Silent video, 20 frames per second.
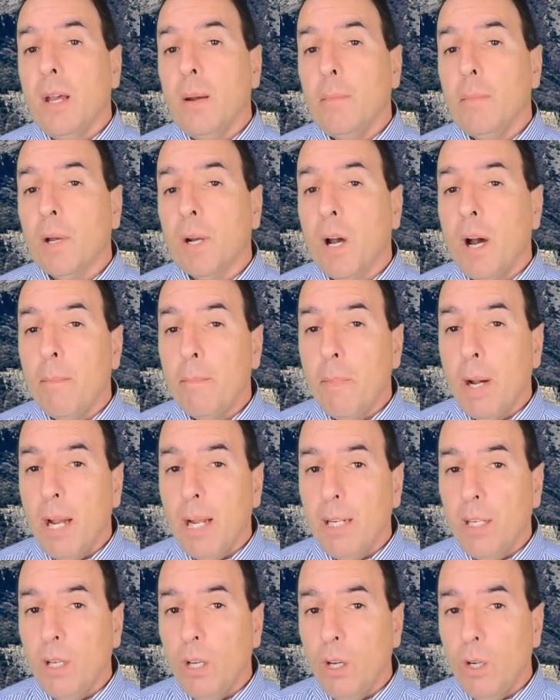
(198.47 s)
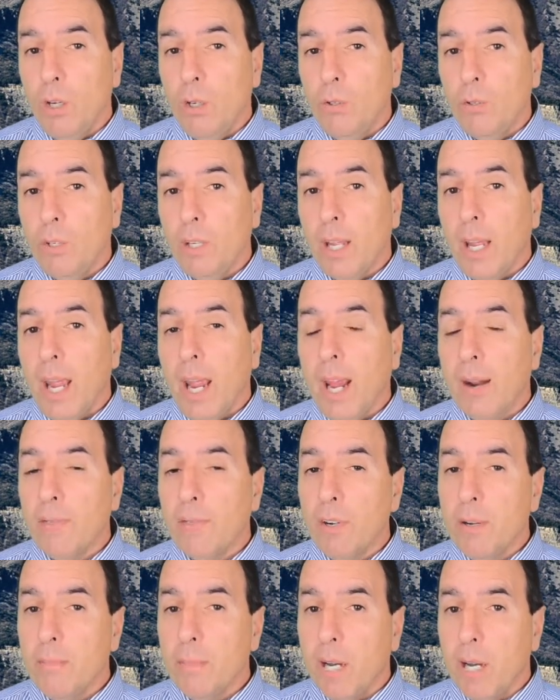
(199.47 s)
But on my loan,
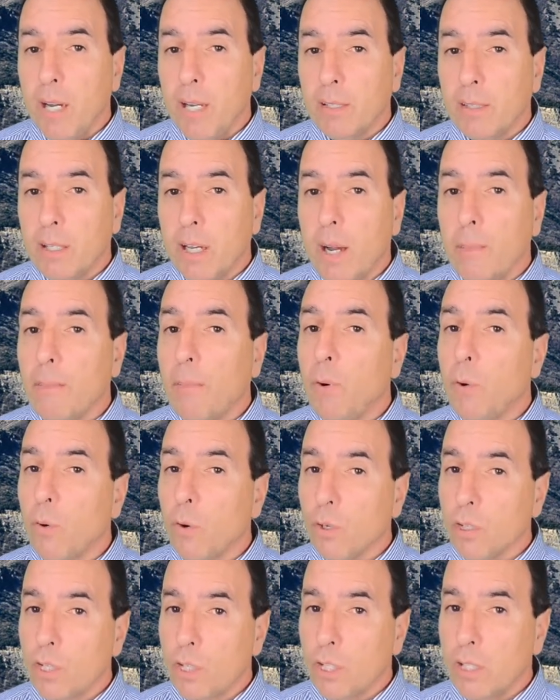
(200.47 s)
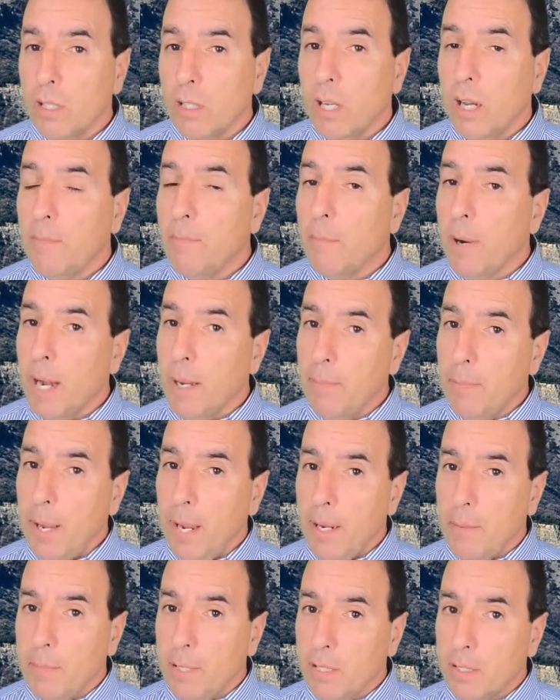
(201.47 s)
every month, a portion of my
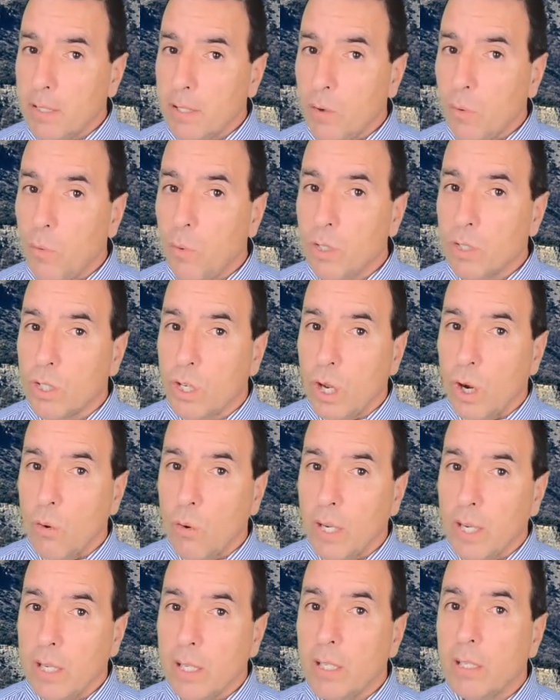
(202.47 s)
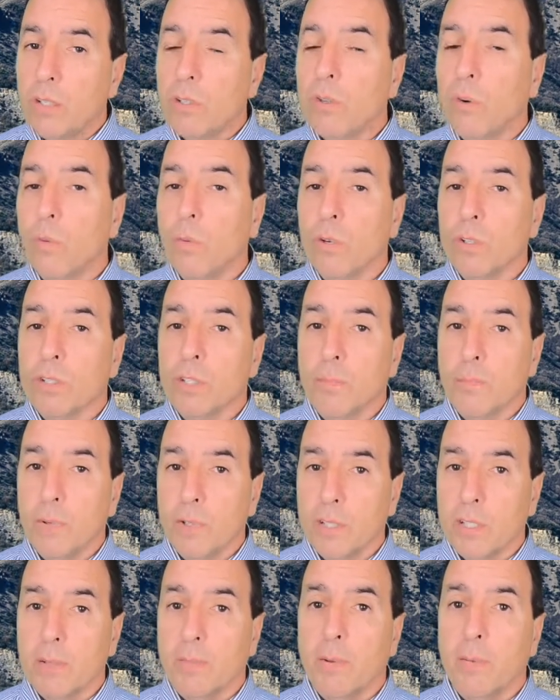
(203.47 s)
payment was going towards the
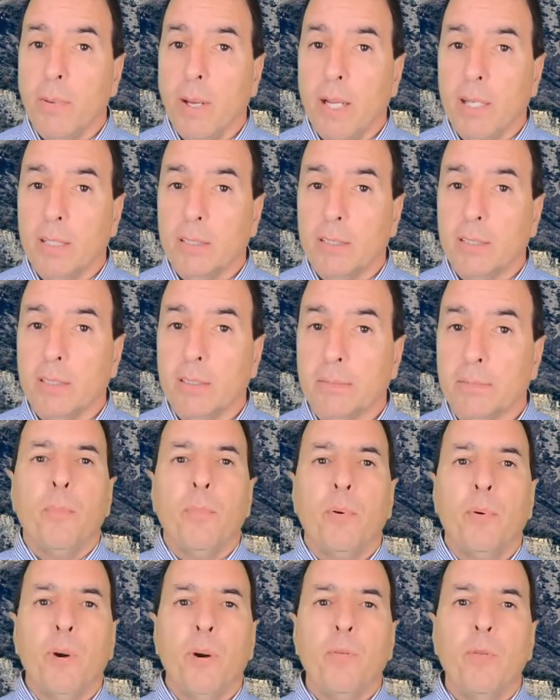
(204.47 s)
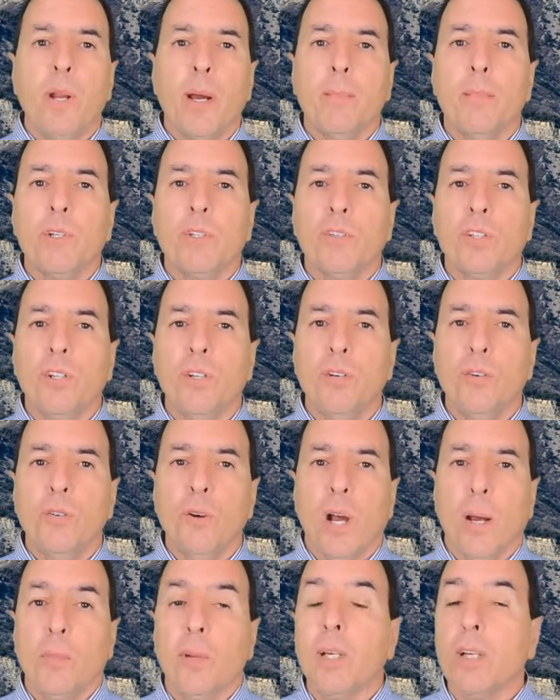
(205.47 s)
principal balance. Pro number two,
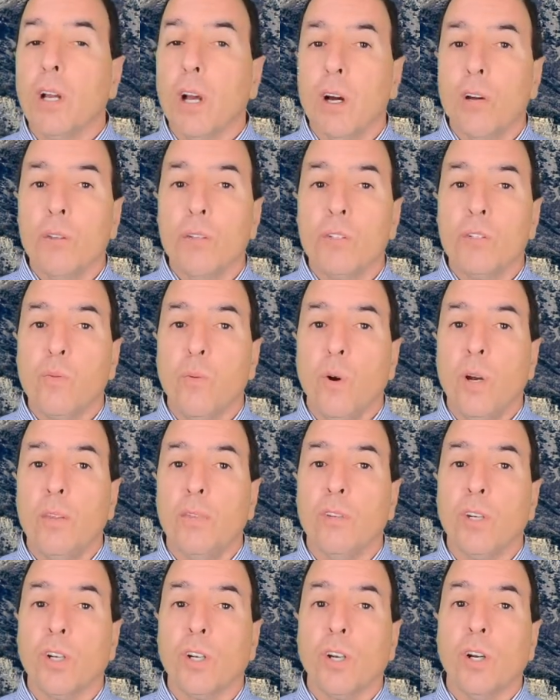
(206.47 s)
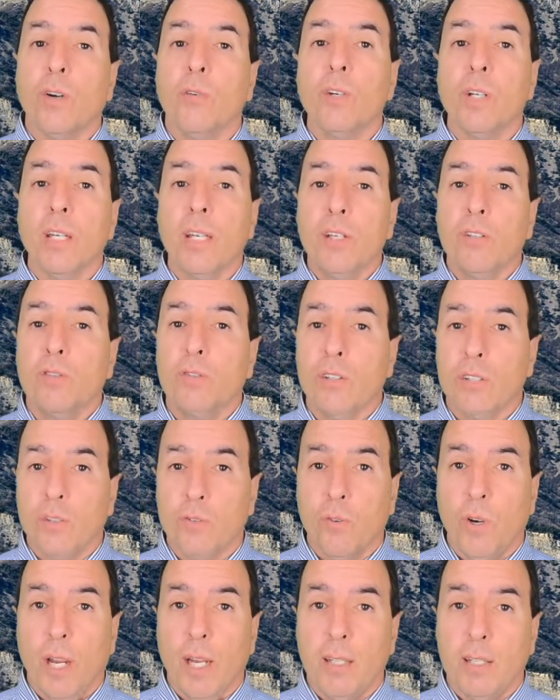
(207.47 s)
I'm going to call this one the current interest
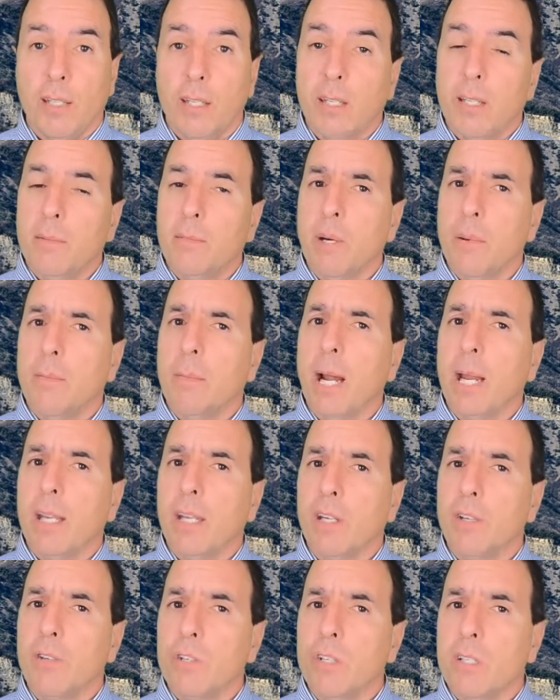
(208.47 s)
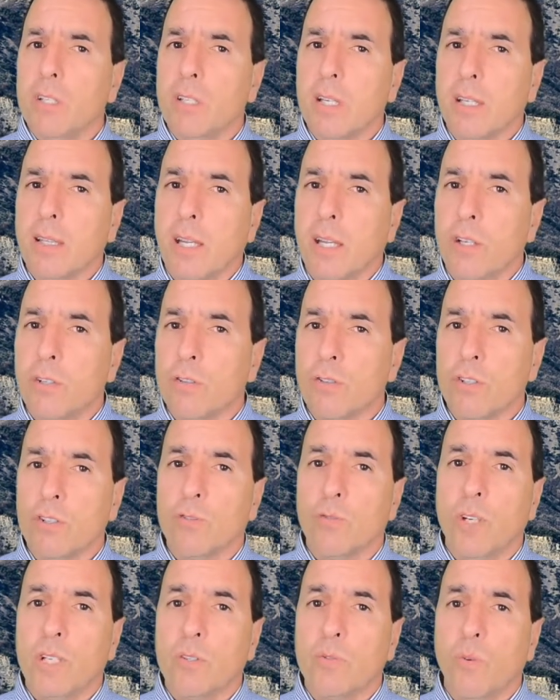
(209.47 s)
rate. But Mike, you just said the interest
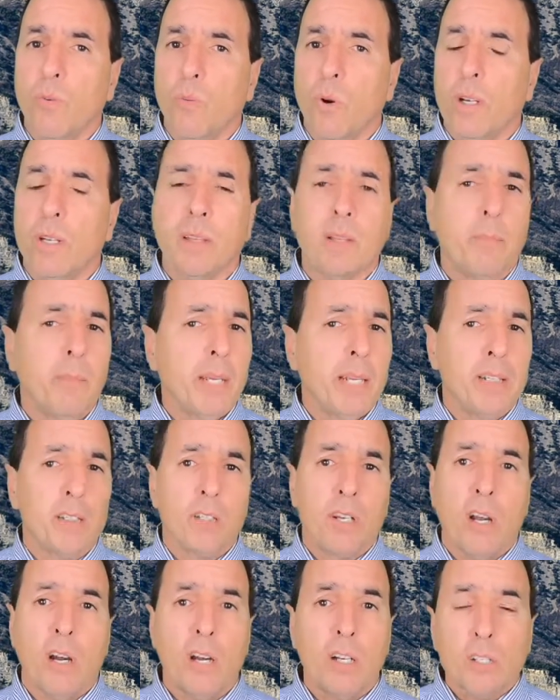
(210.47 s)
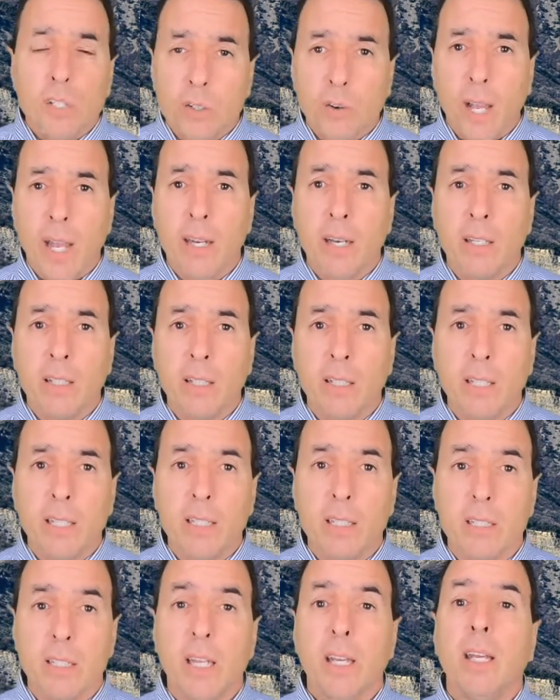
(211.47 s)
rates were one of the biggest cons you had on the
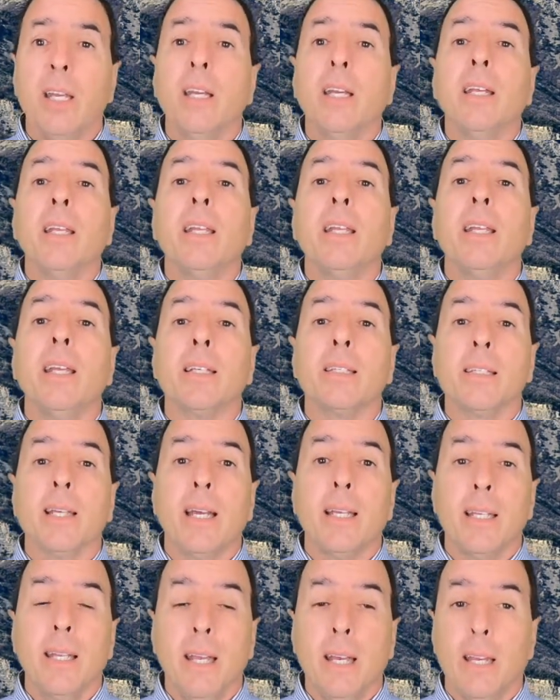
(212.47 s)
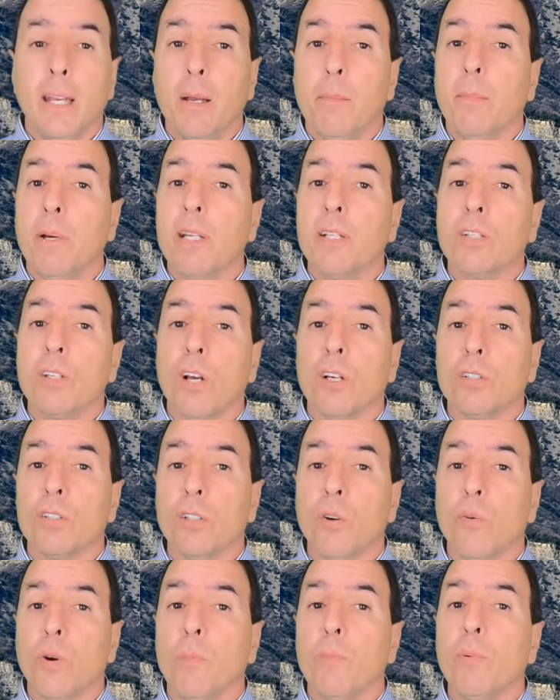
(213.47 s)
list. Yes, I did, but it's
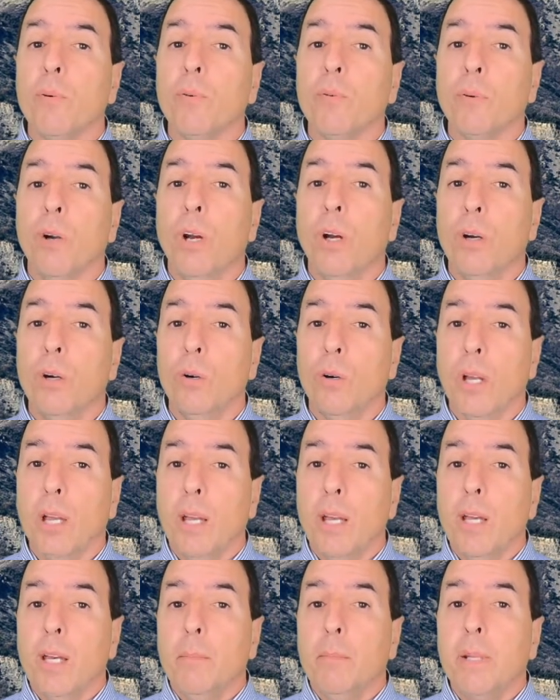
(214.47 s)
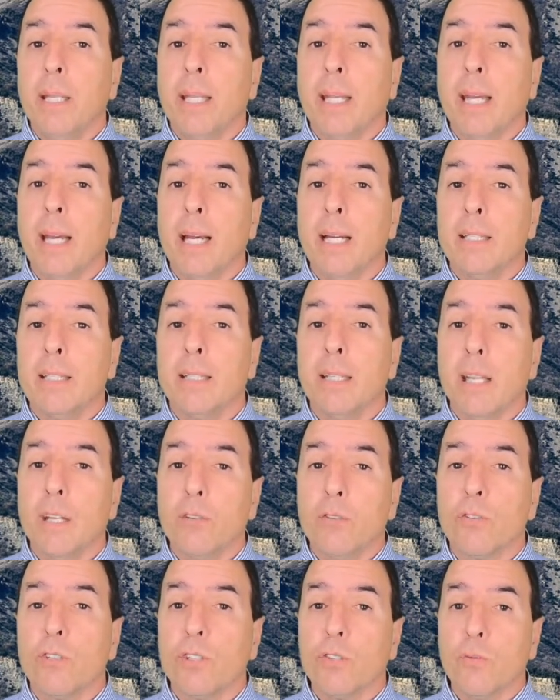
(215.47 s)
also a pro, because the
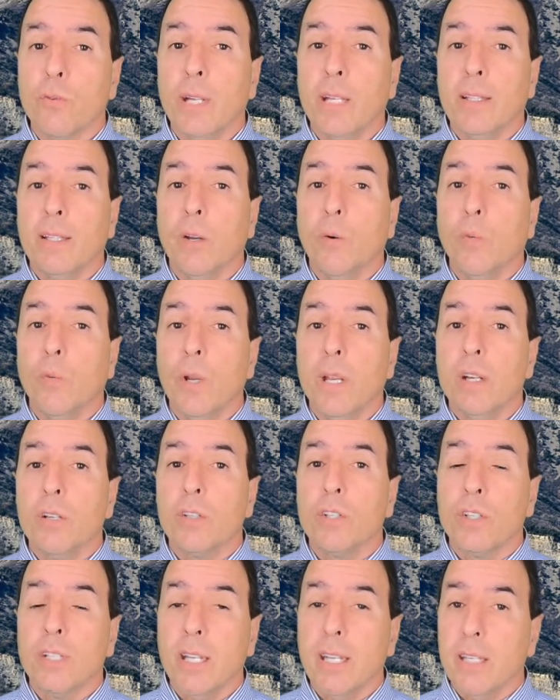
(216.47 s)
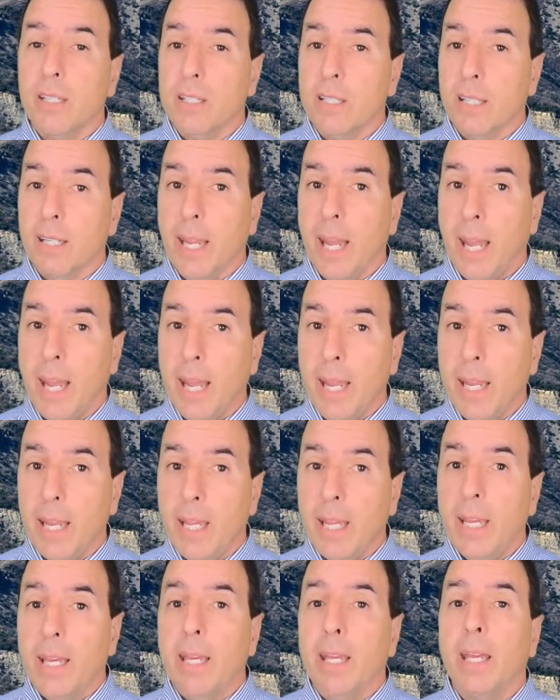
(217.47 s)
interest rate that we are seeing today,
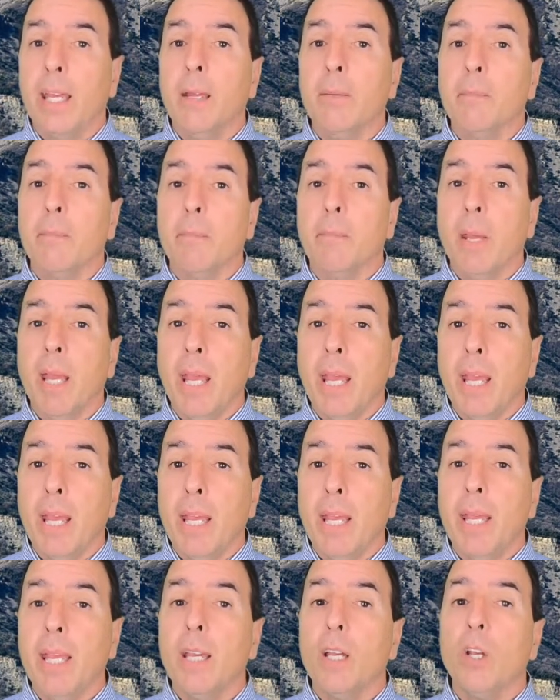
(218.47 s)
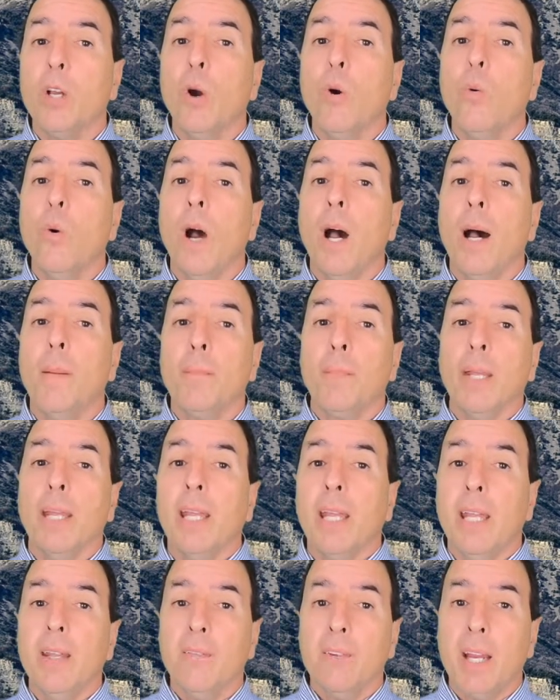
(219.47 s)
it may go up
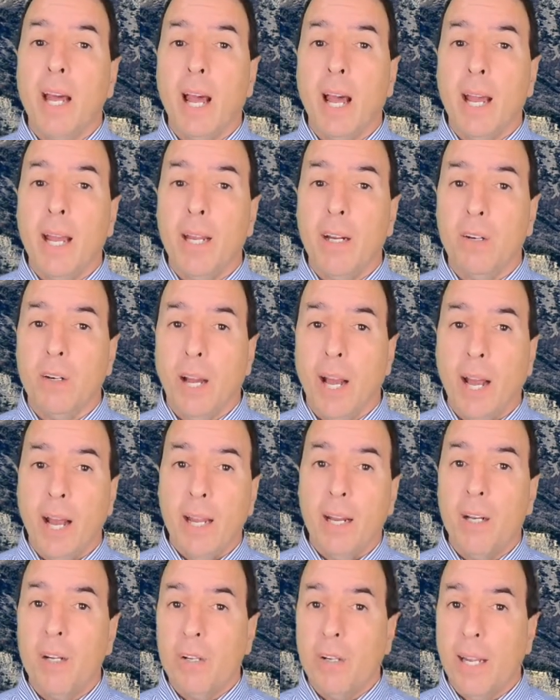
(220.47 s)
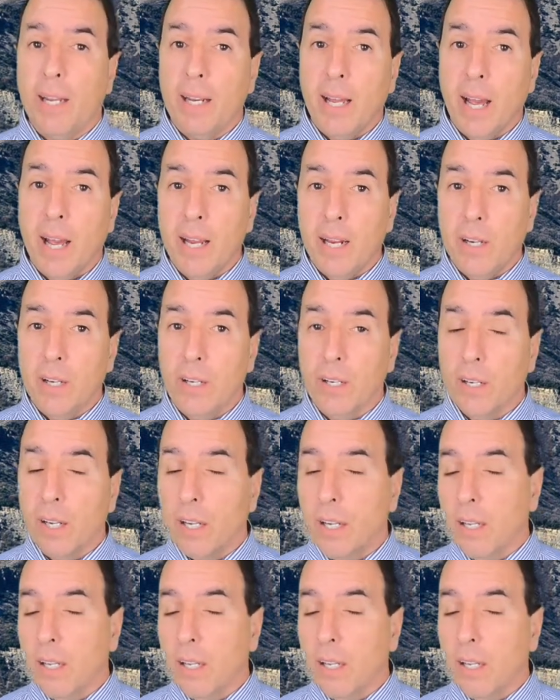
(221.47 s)
even higher, higher and higher.